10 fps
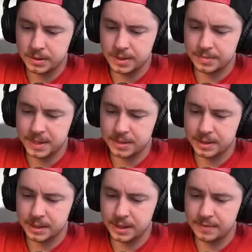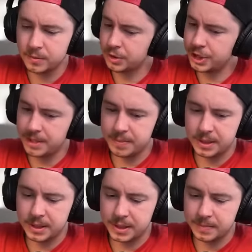Dipping out to the left. Royal Champion
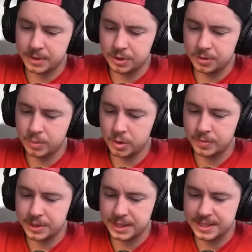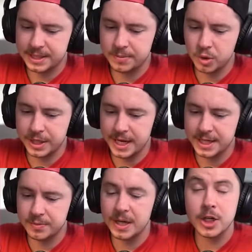helping to support. We still got 6 more
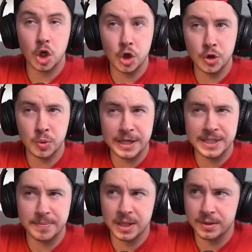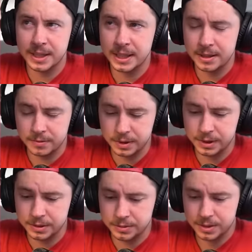Yetis. We got an Earthquake spell that he didn't
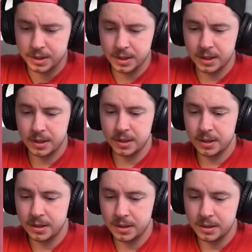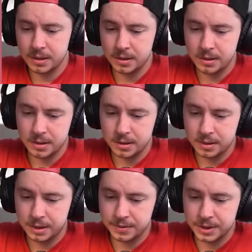really use. I
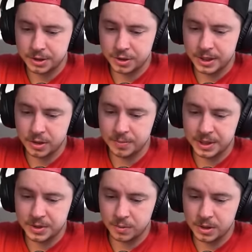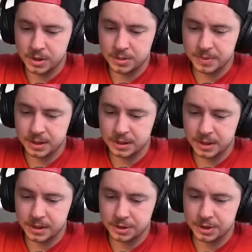think he was going to try to open these walls, but the
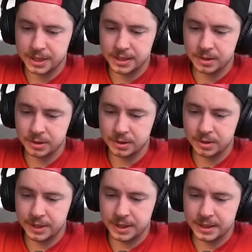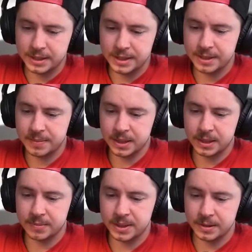log launcher died earlier than he anticipated,
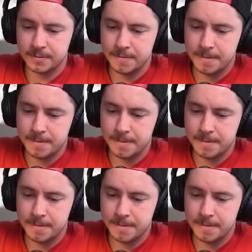I bet.